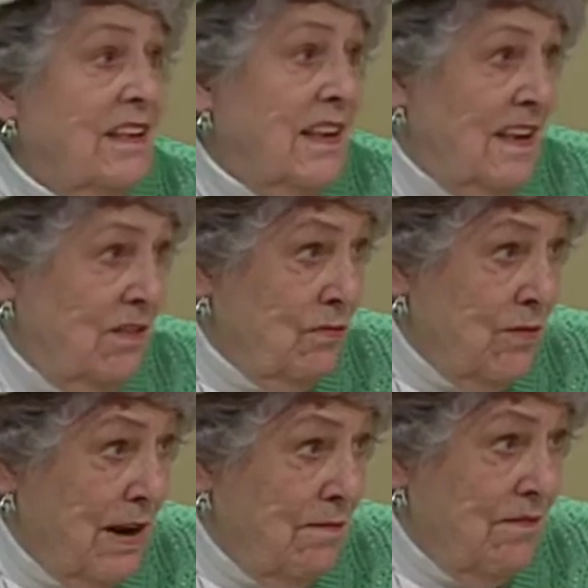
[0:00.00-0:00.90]
his
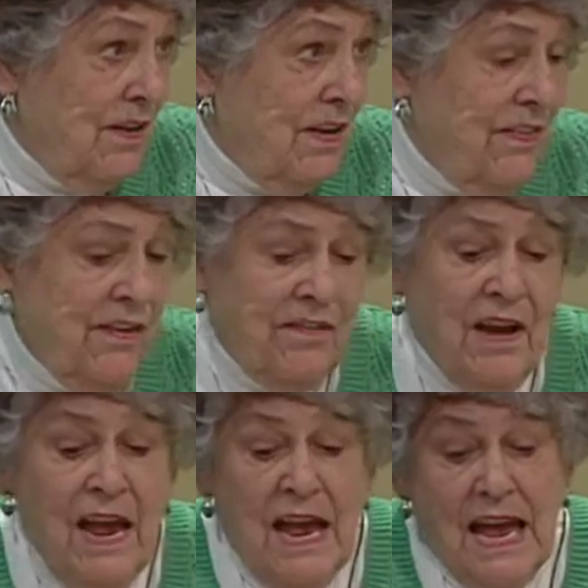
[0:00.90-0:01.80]
grandfather,
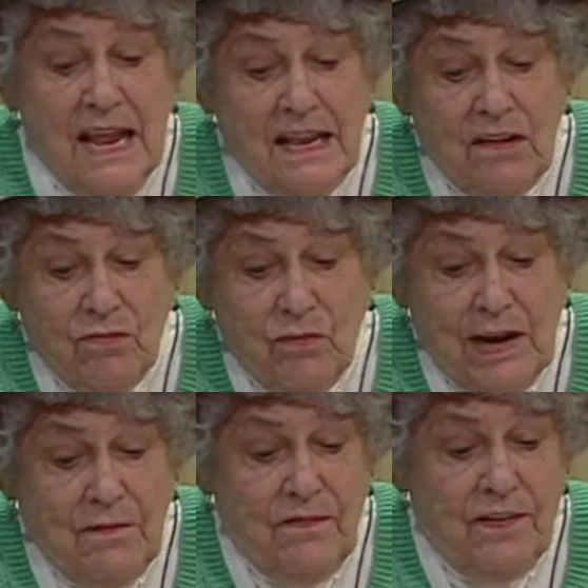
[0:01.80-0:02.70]
and his
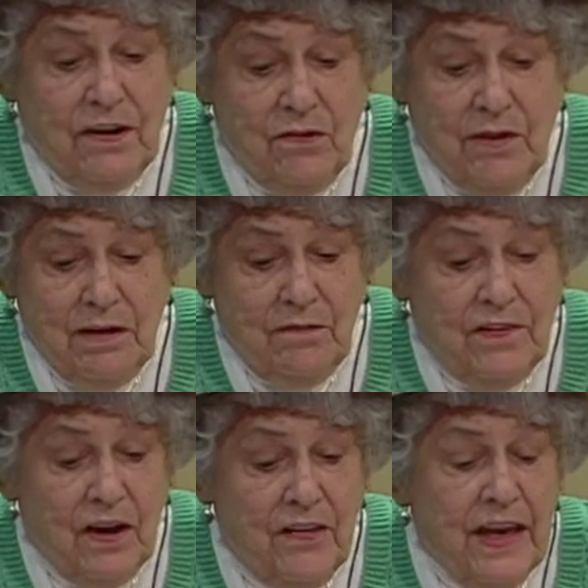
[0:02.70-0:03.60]

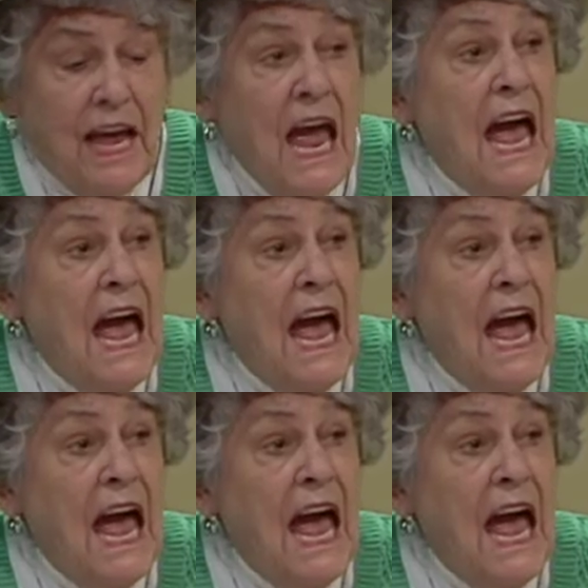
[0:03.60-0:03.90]
great-grandfather